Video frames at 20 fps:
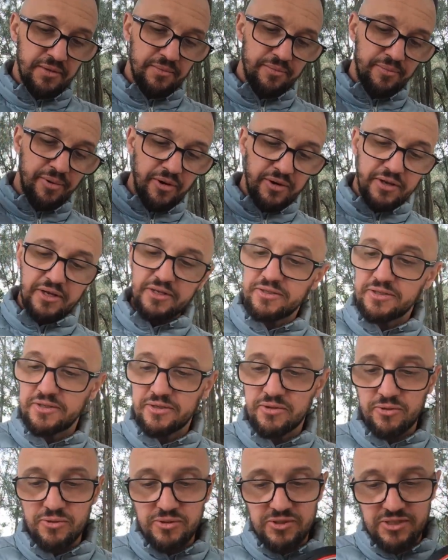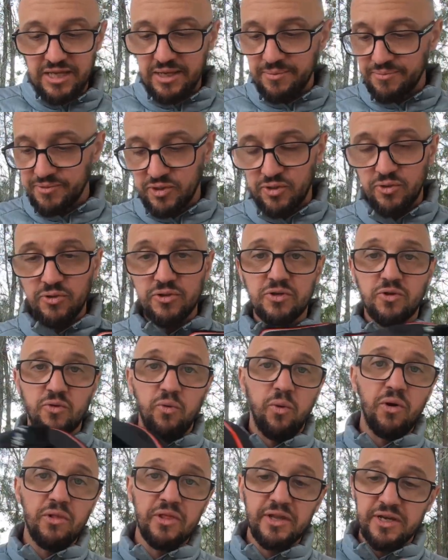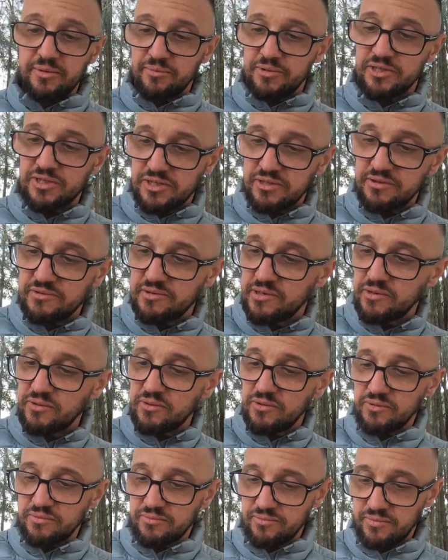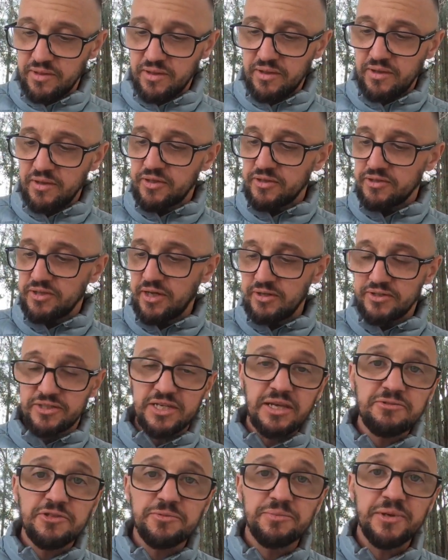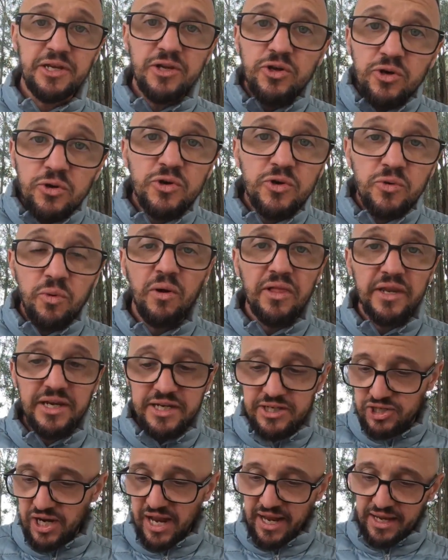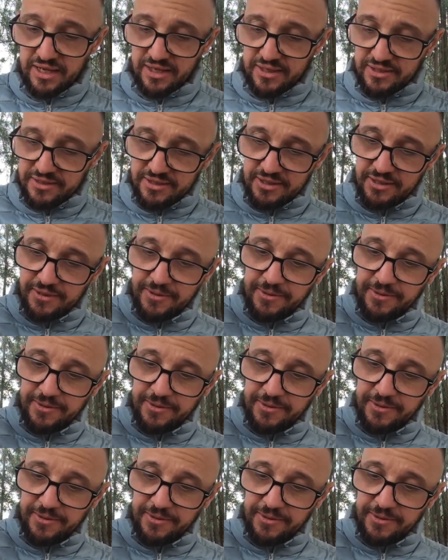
pockets, good zips, good quality material. So it seems to be a good quality jacket,